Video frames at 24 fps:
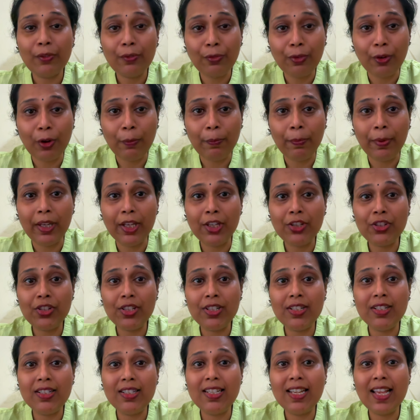for
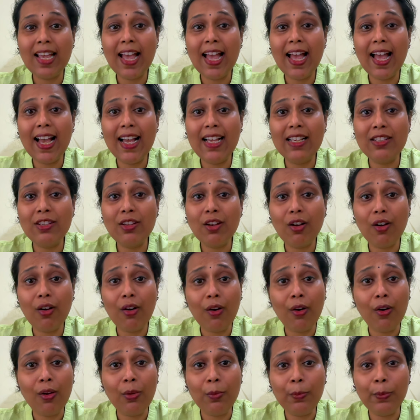patients has
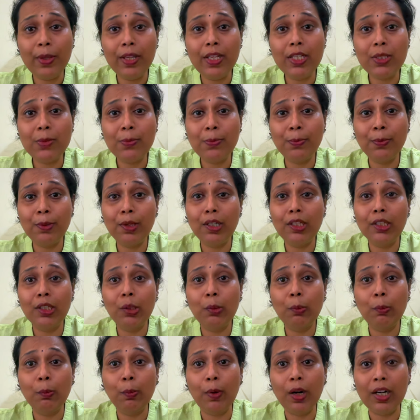always worked
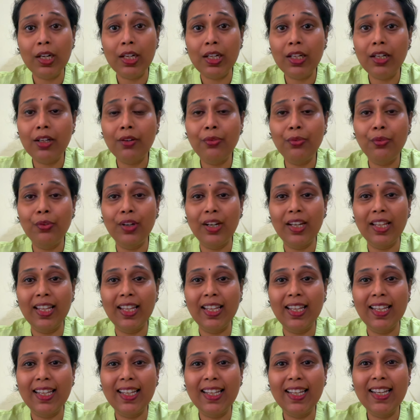
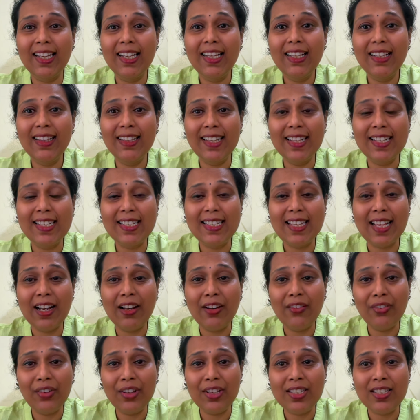wonderfully. Their
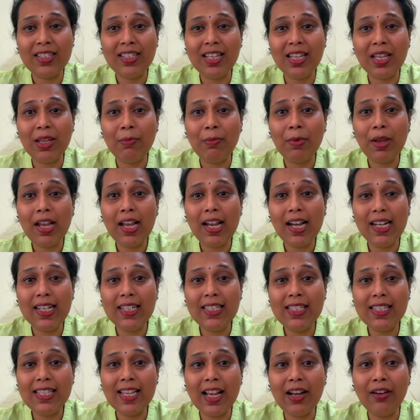self esteem
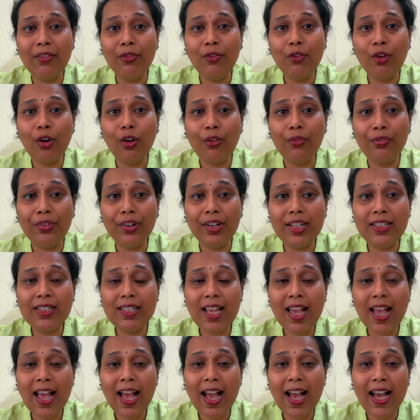and self
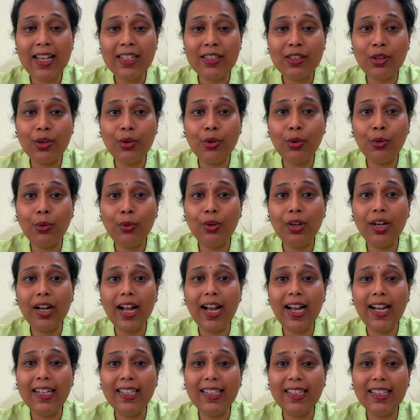confidence has
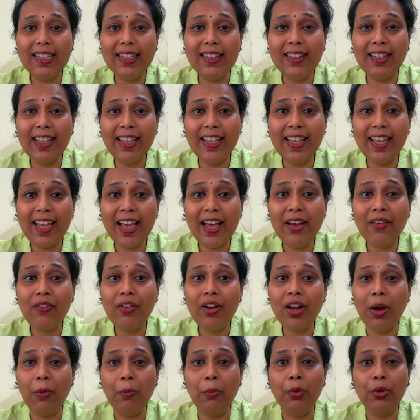grown and they
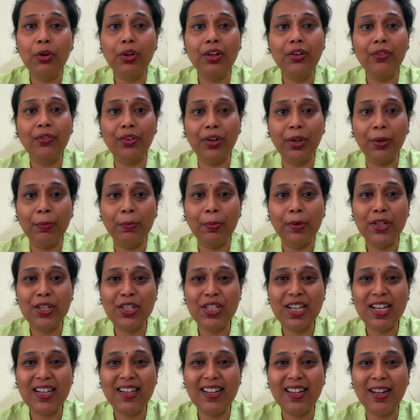have come out of
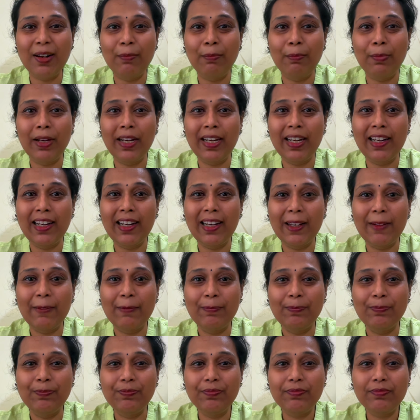depression completely.
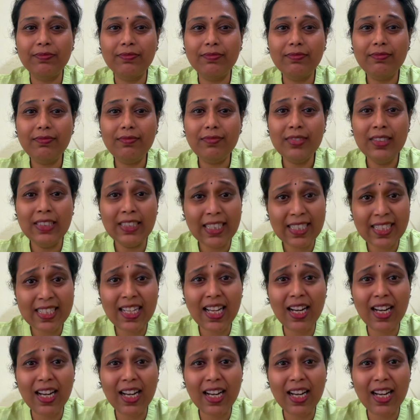This